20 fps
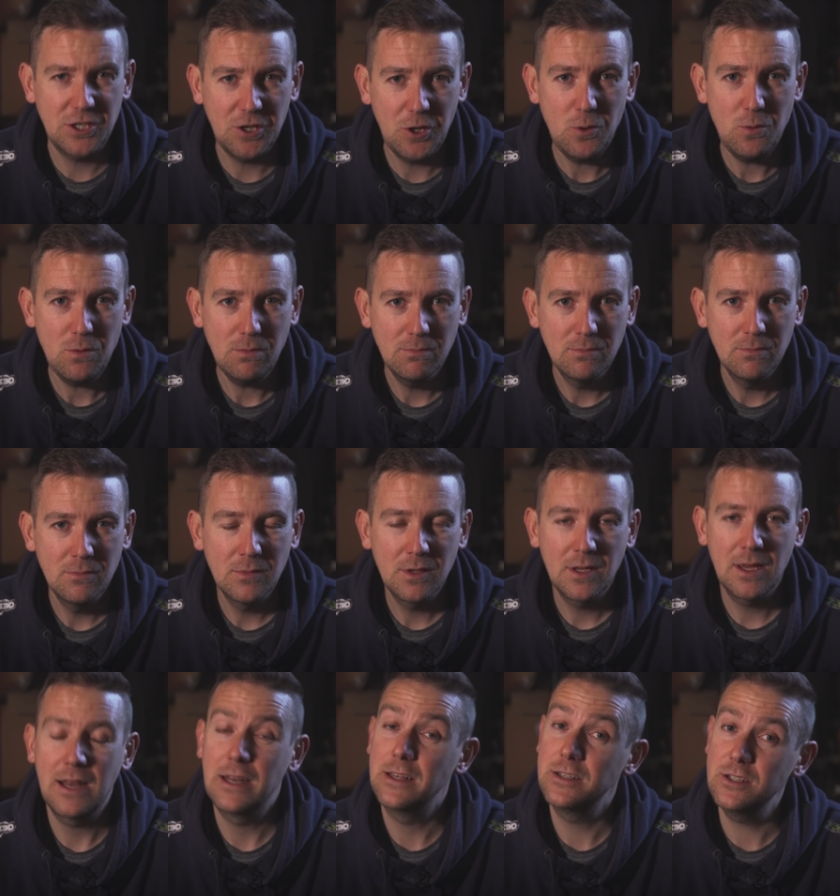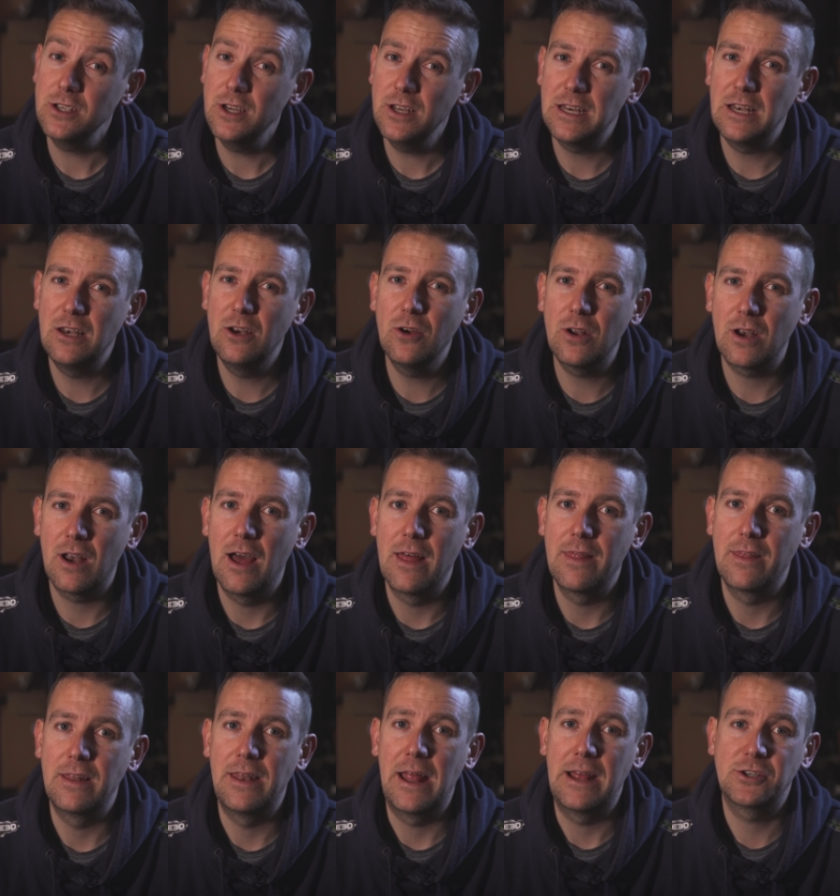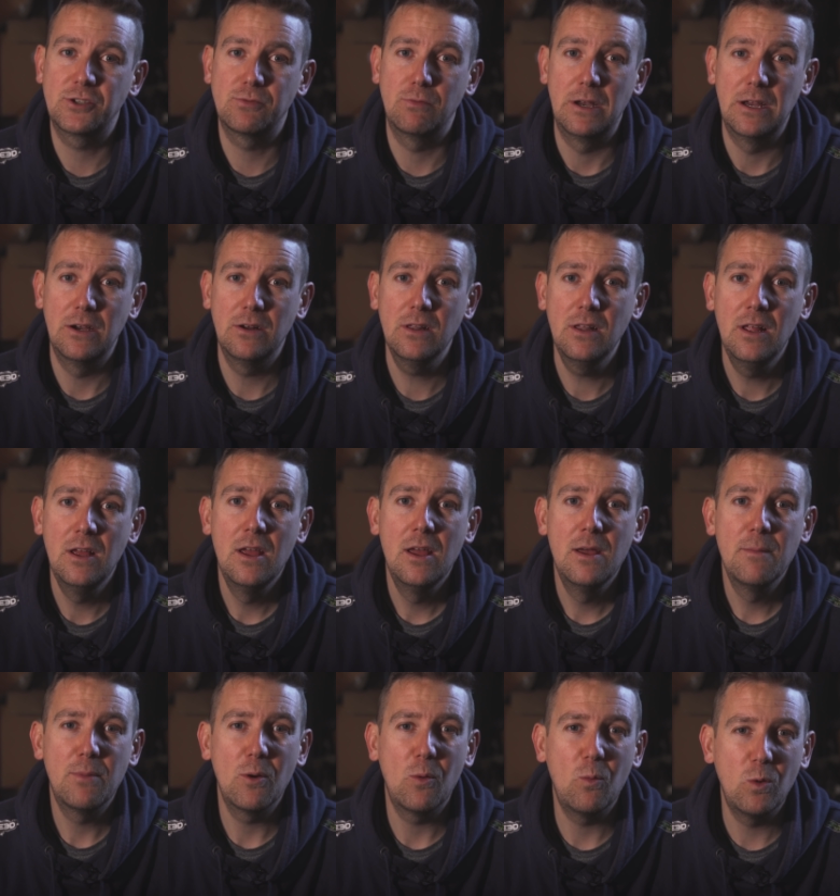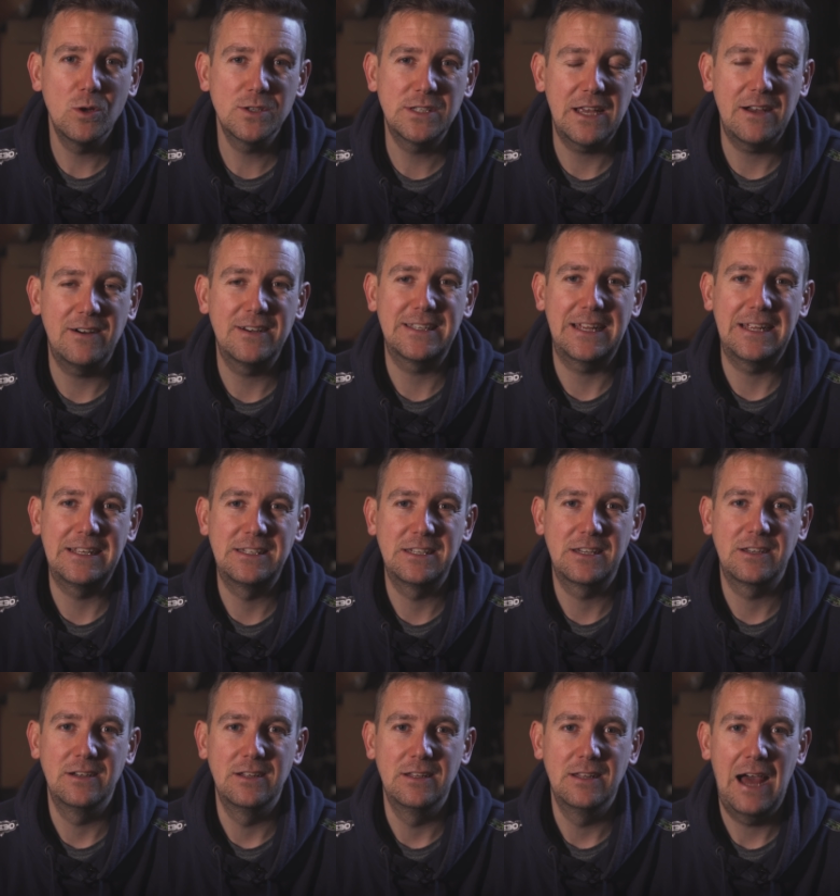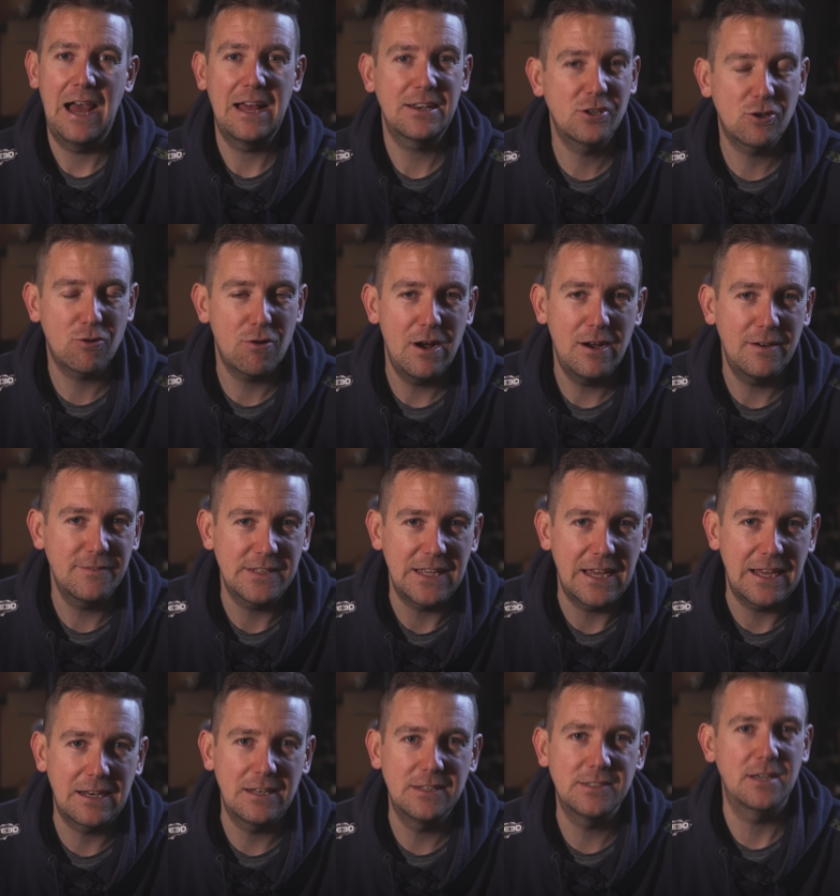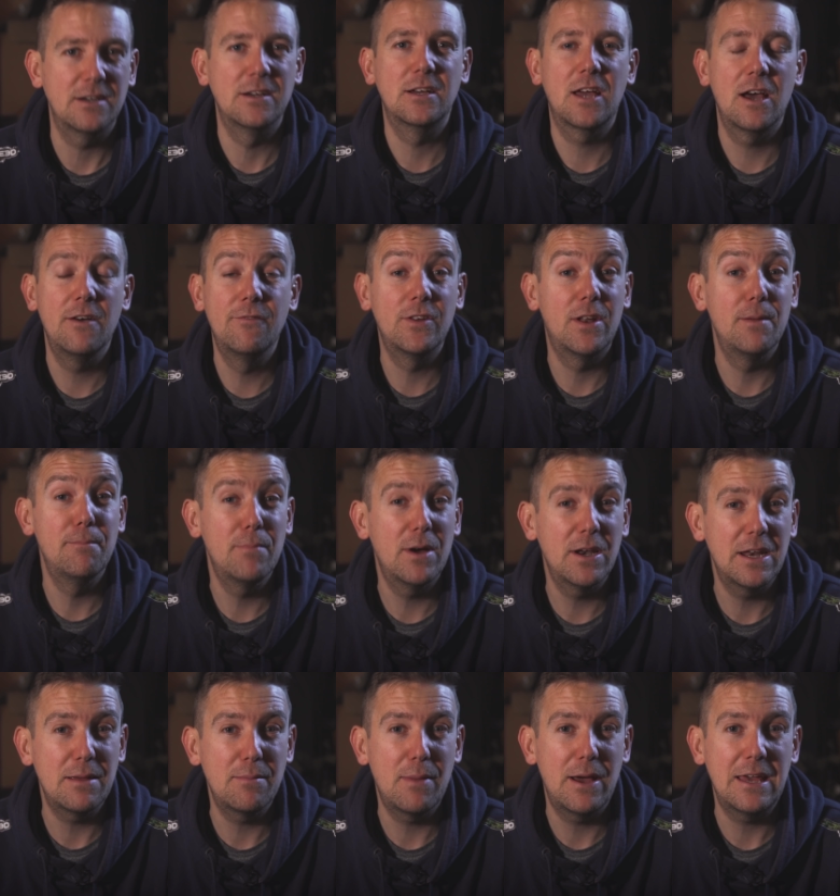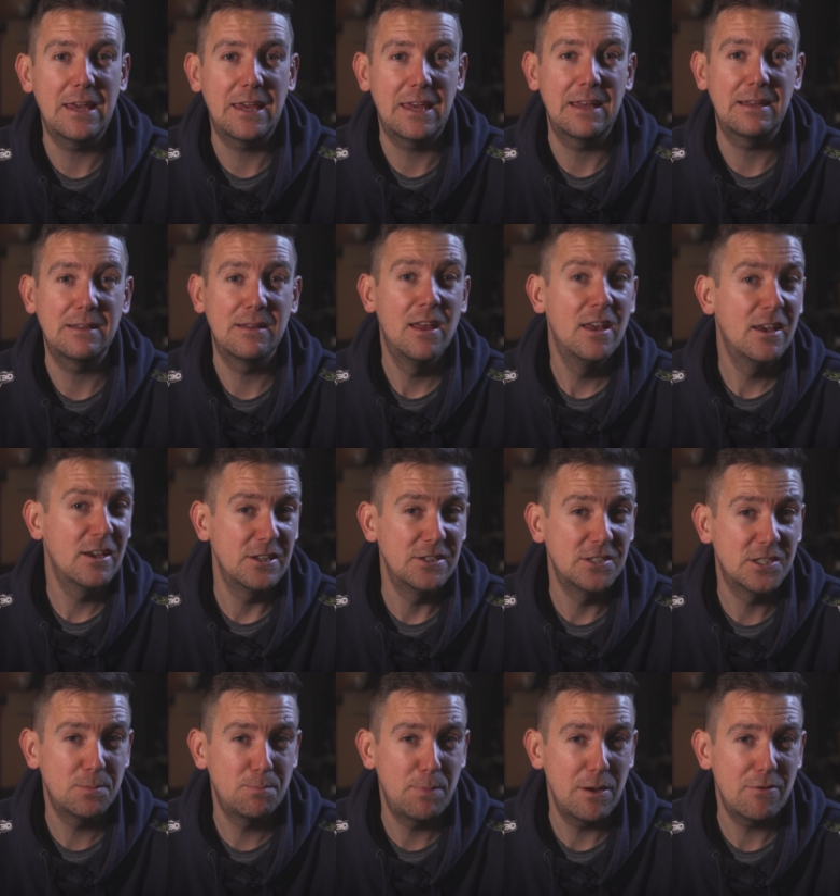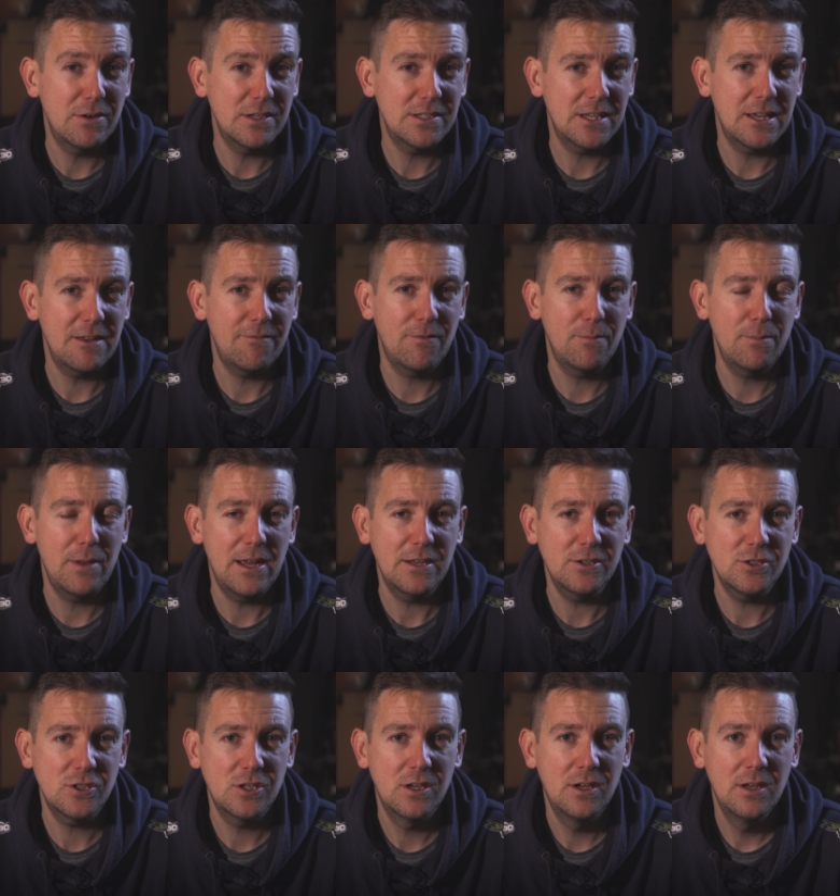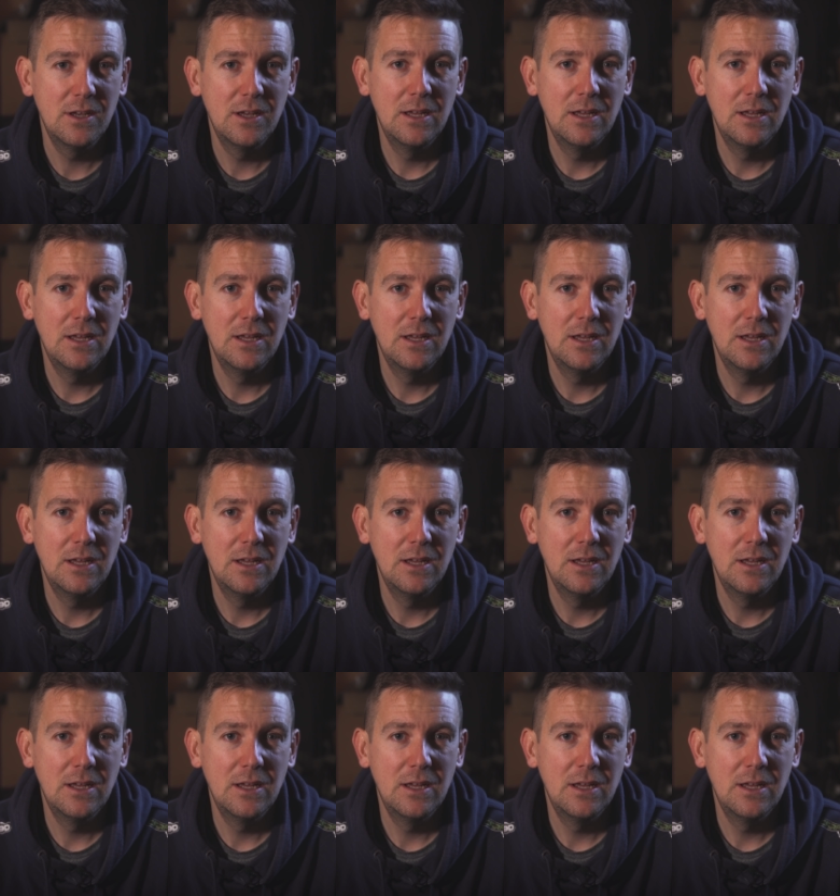2, and it certainly looked like the Nash reel, but was it identical? Had crafty anglers uncovered a money making conspiracy from Nash?